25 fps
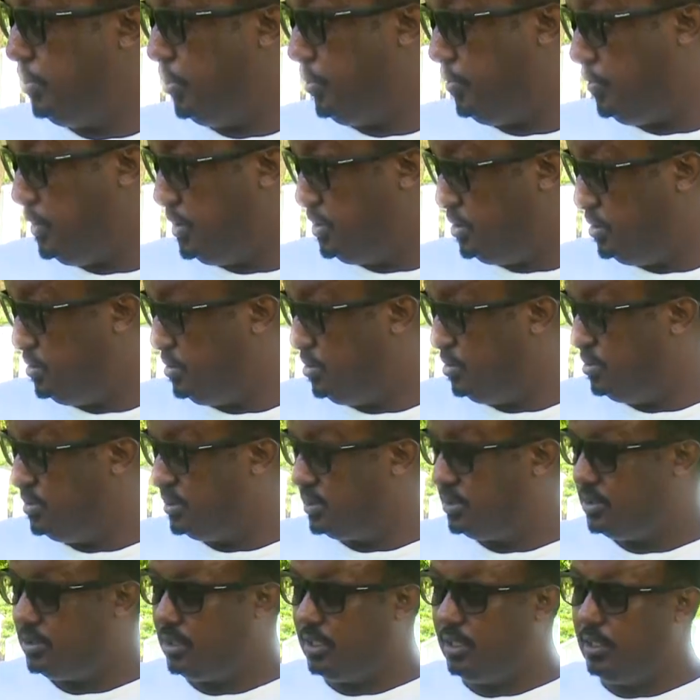
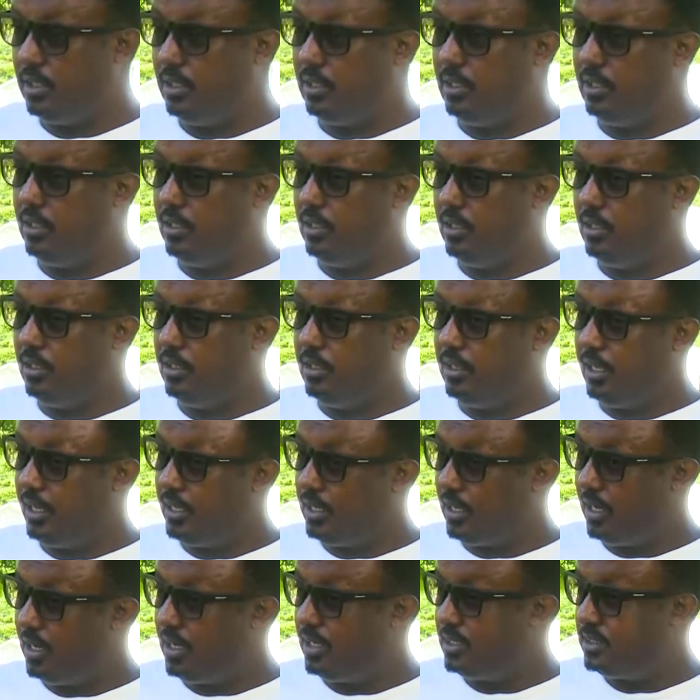professionals uh,
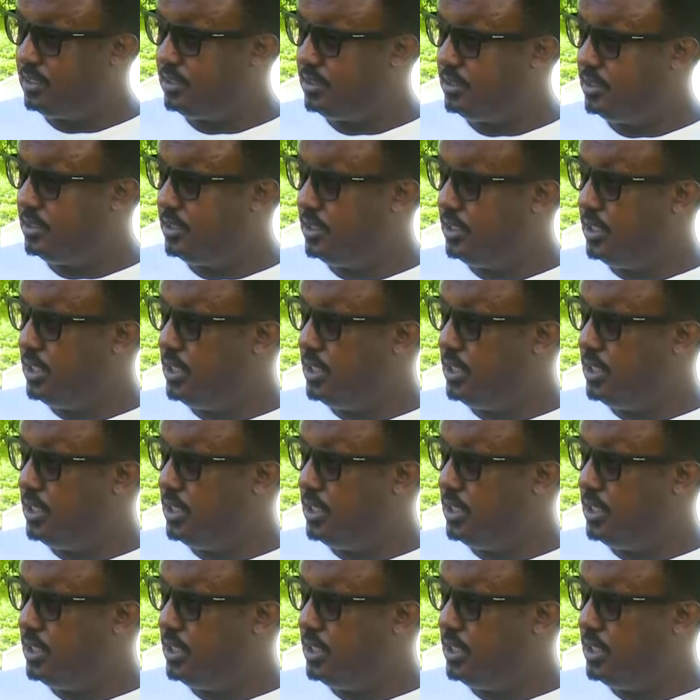like us